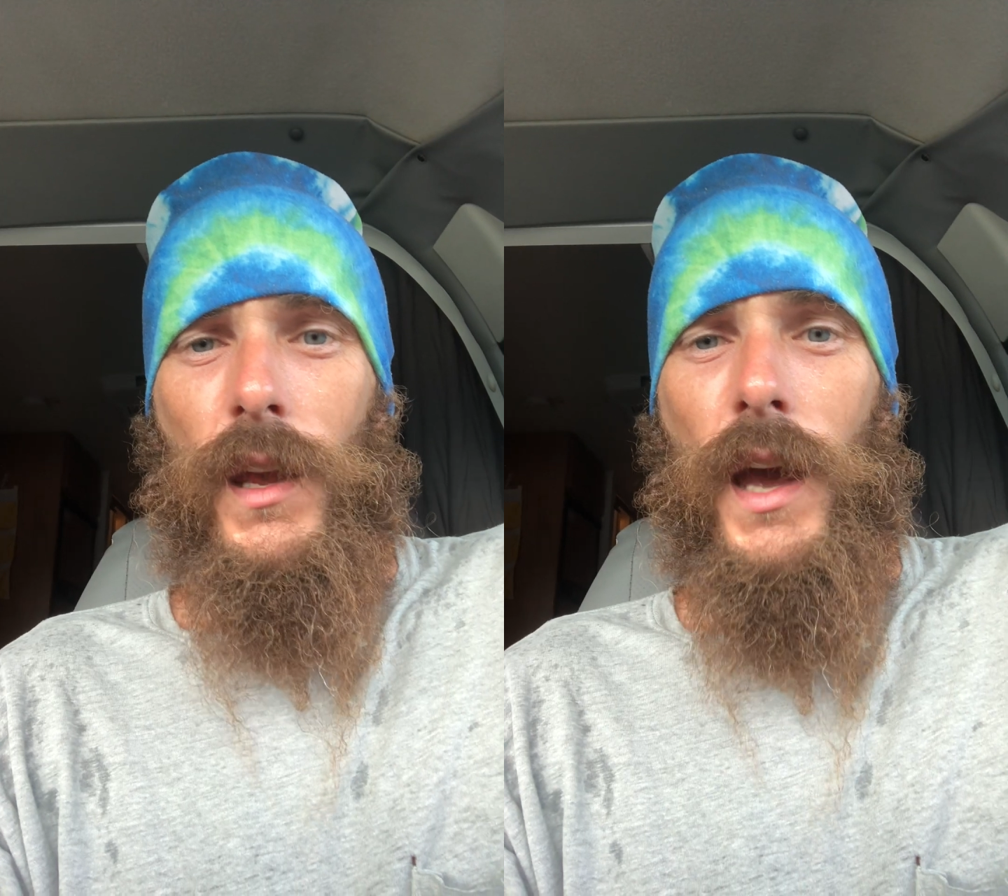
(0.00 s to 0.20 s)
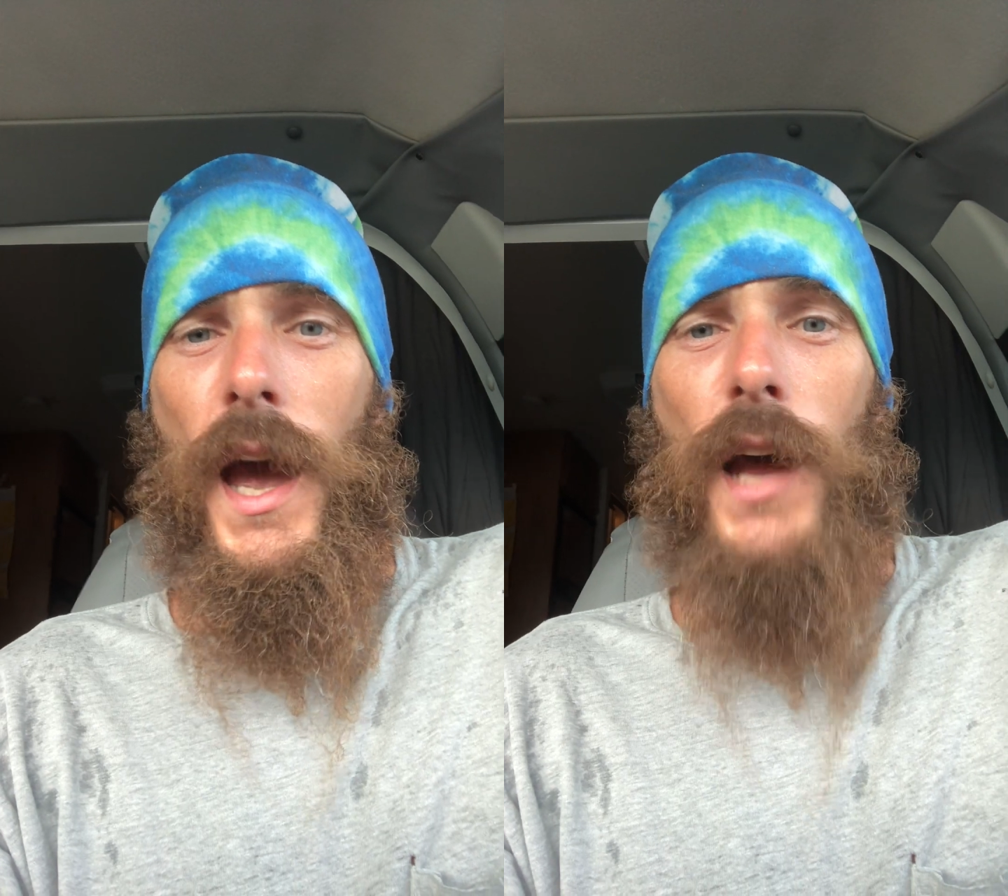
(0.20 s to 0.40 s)

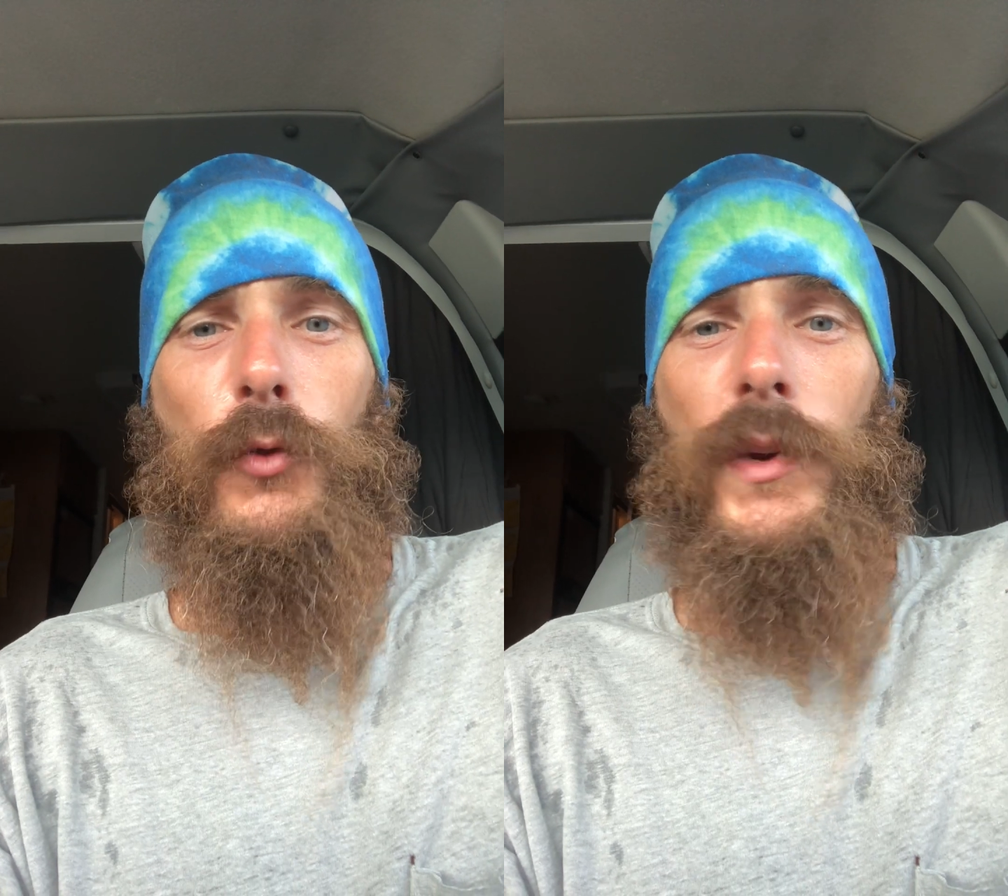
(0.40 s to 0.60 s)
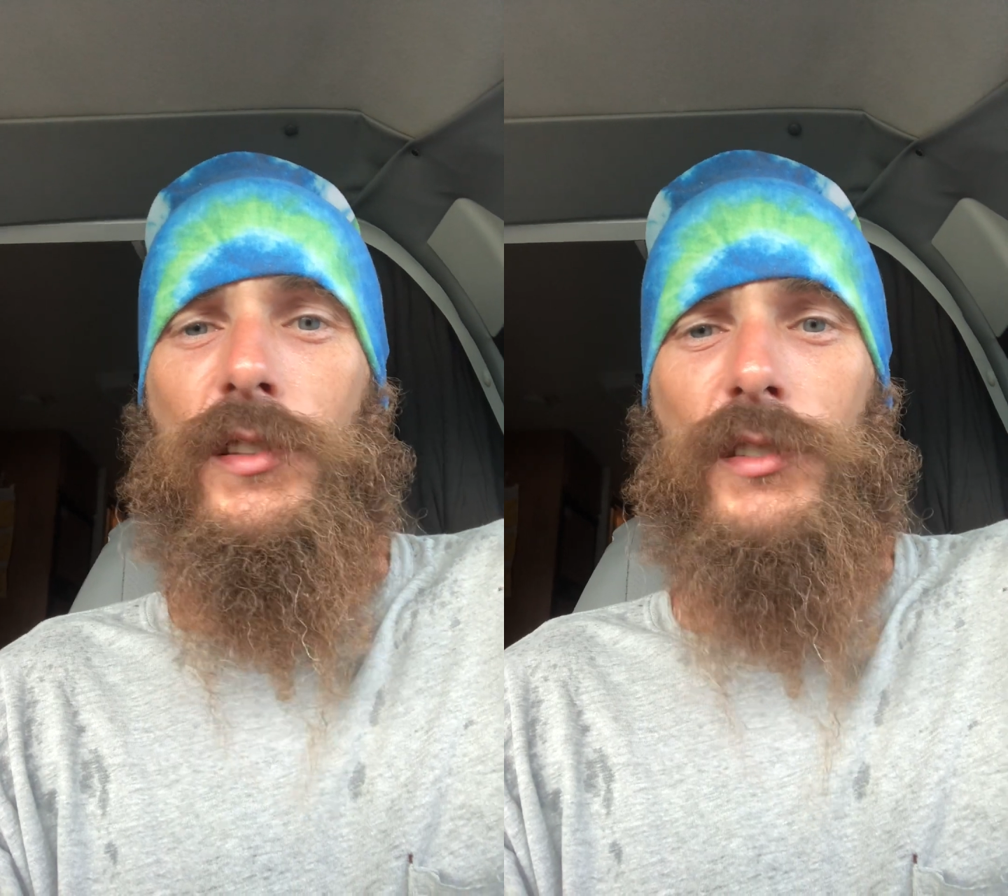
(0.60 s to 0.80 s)
How do
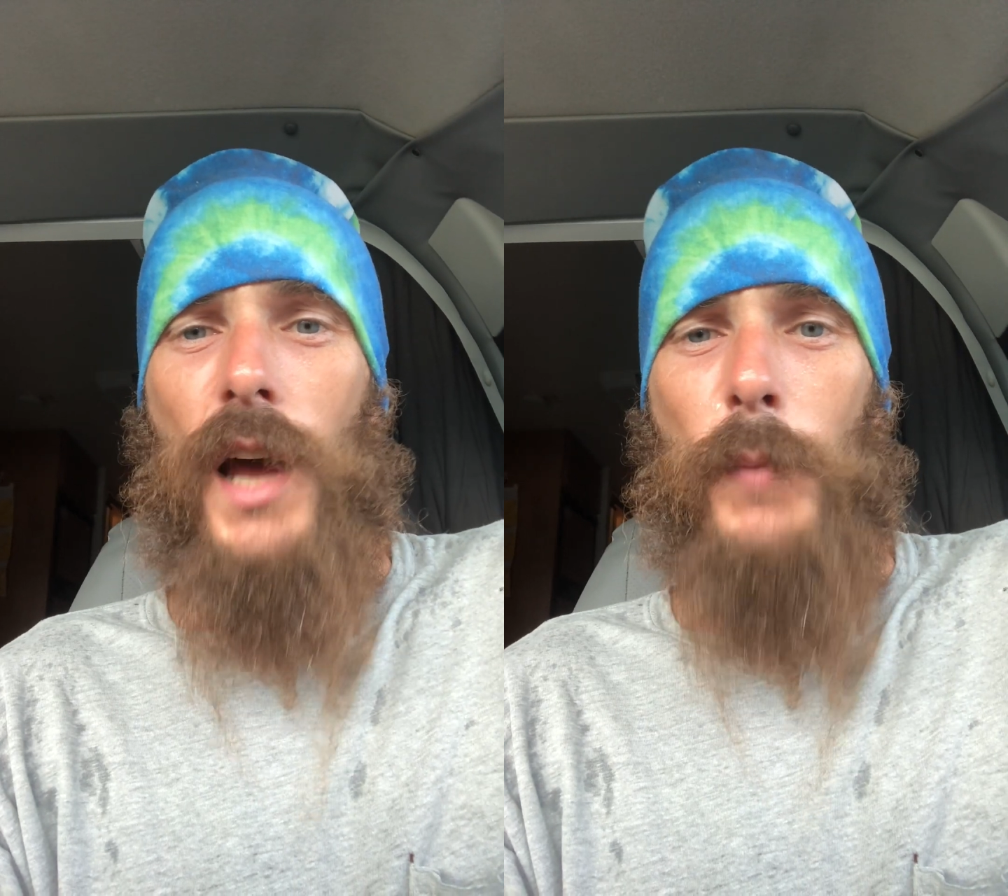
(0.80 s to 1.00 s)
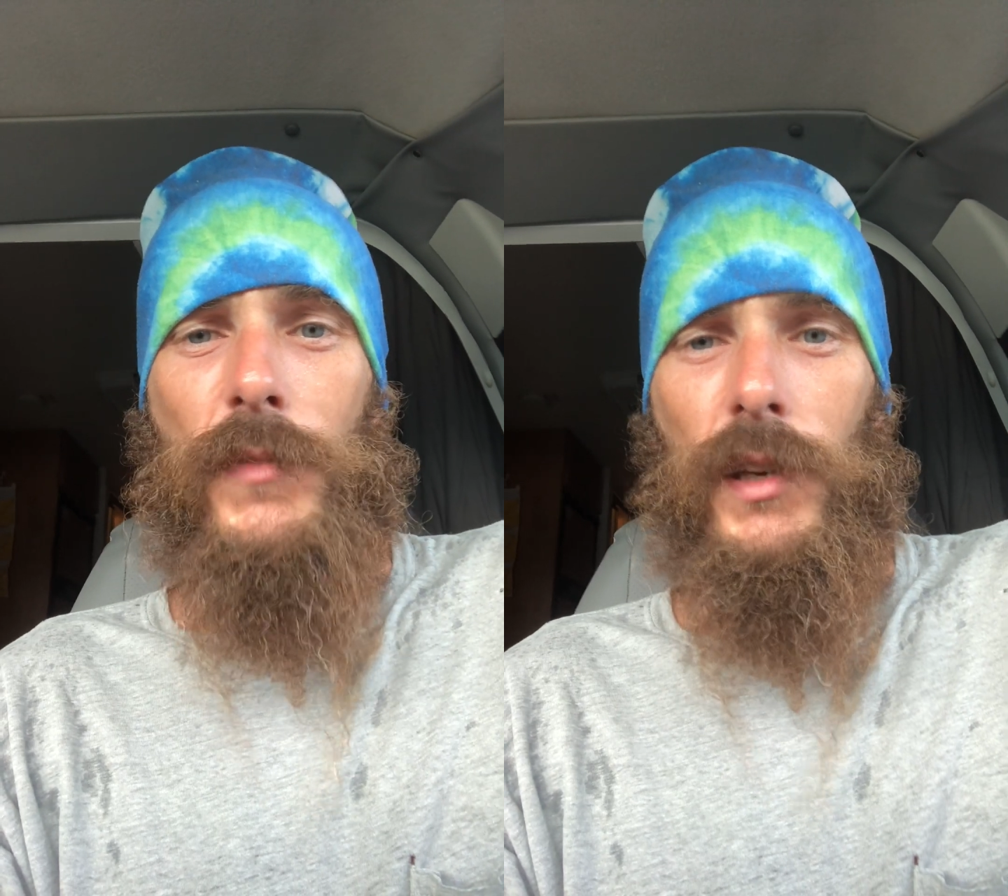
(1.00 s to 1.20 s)
we
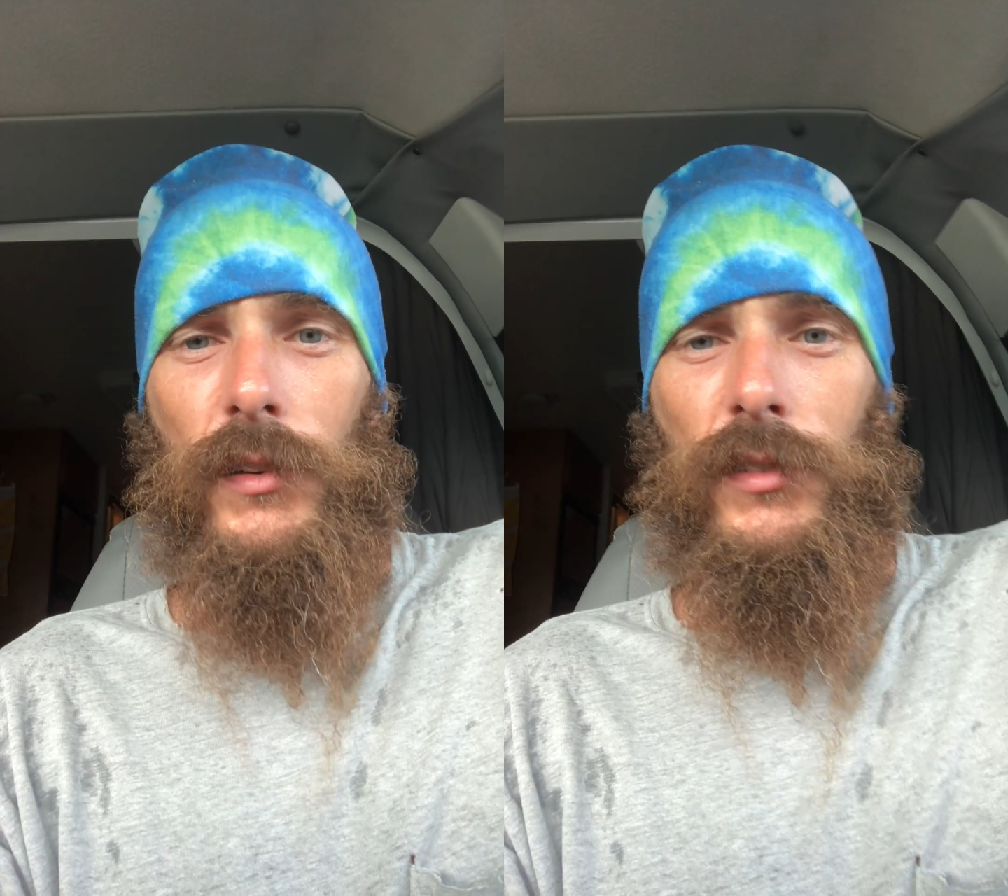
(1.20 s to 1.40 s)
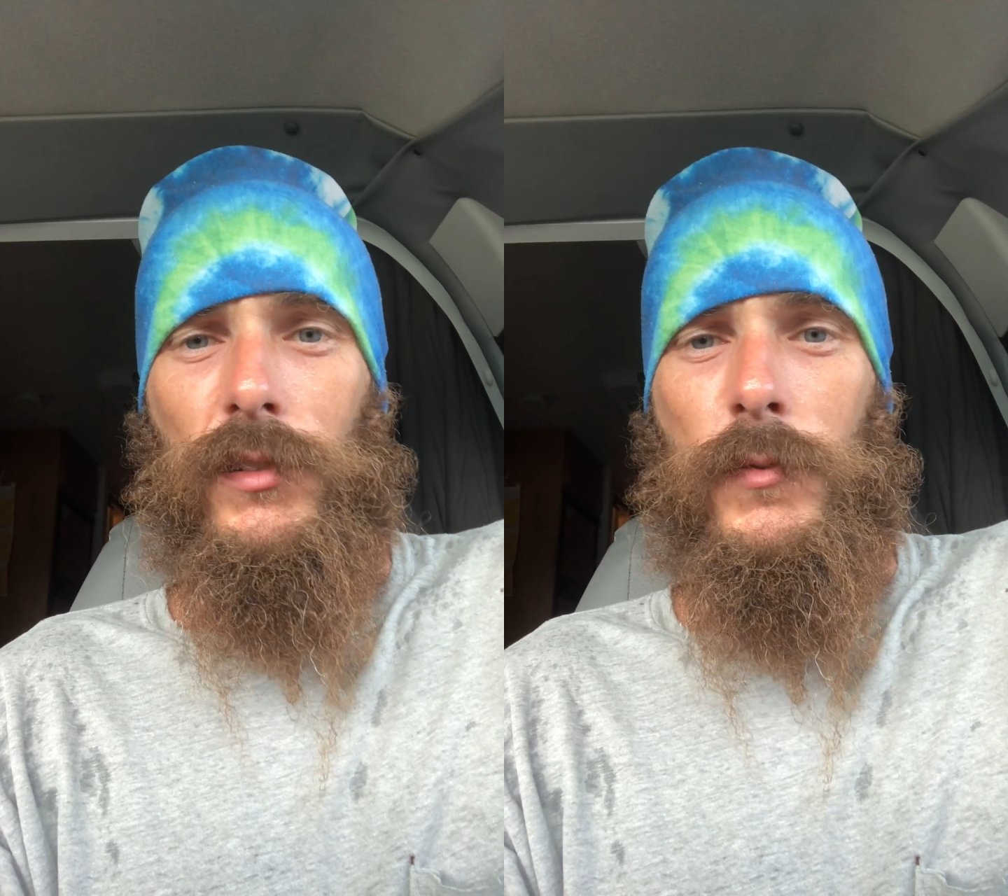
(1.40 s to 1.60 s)
stop
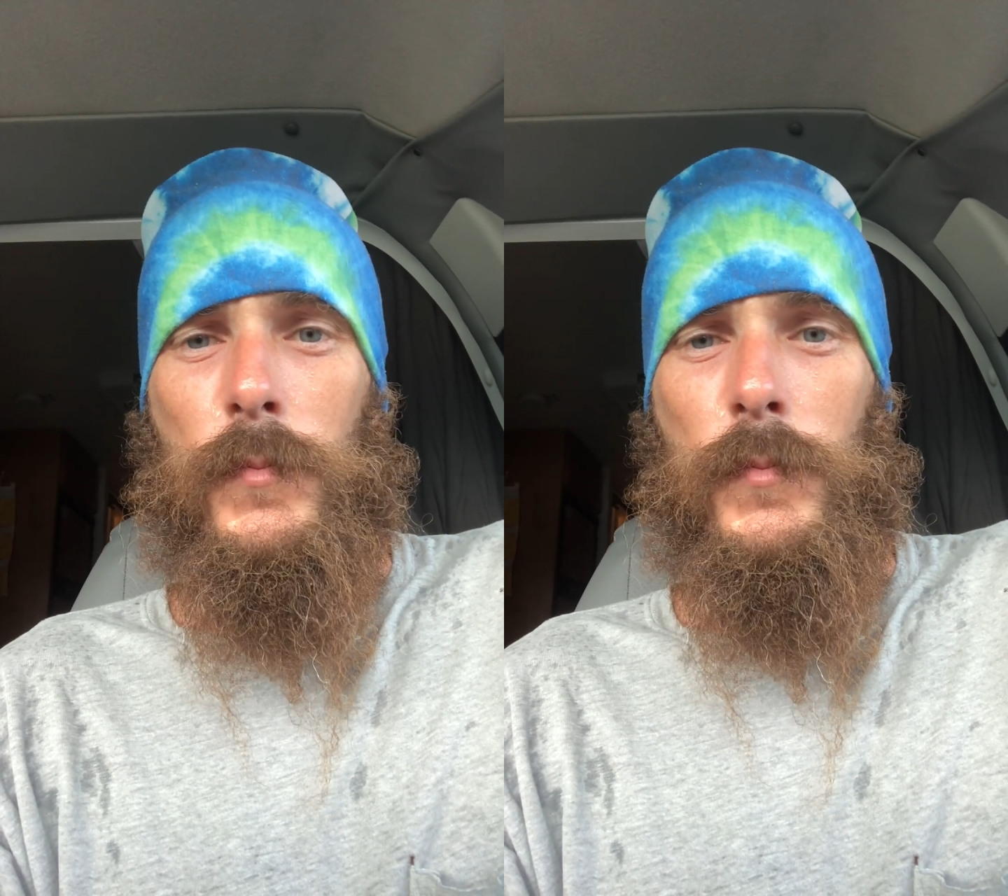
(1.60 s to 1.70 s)
this?